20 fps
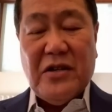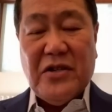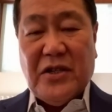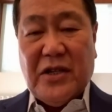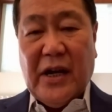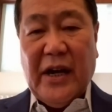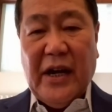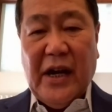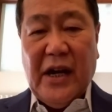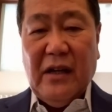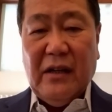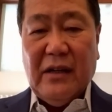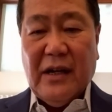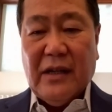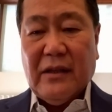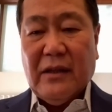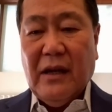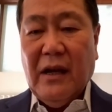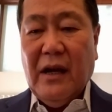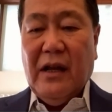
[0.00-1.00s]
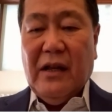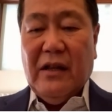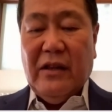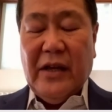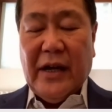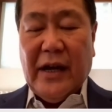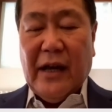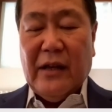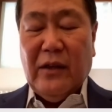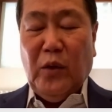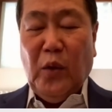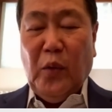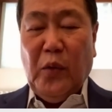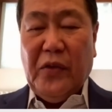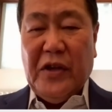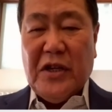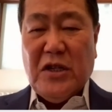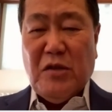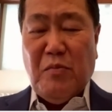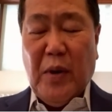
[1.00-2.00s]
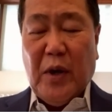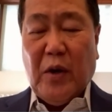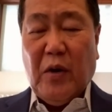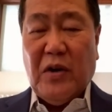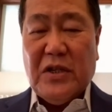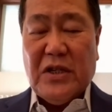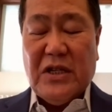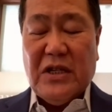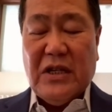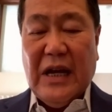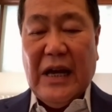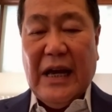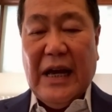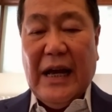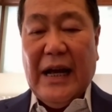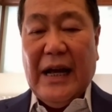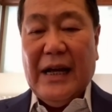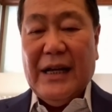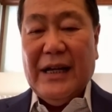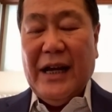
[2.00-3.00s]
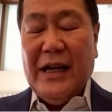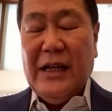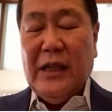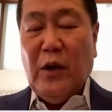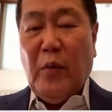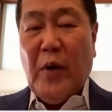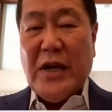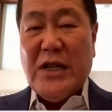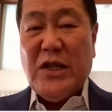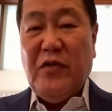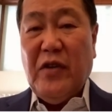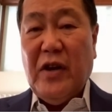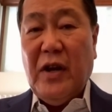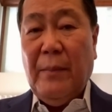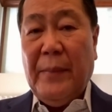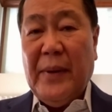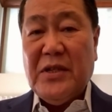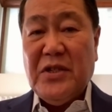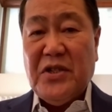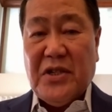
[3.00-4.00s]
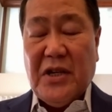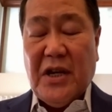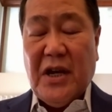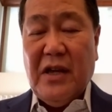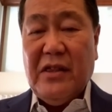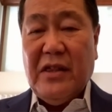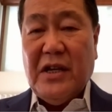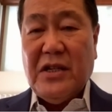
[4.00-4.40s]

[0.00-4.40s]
saying that they can do this because in the West Philippine Sea,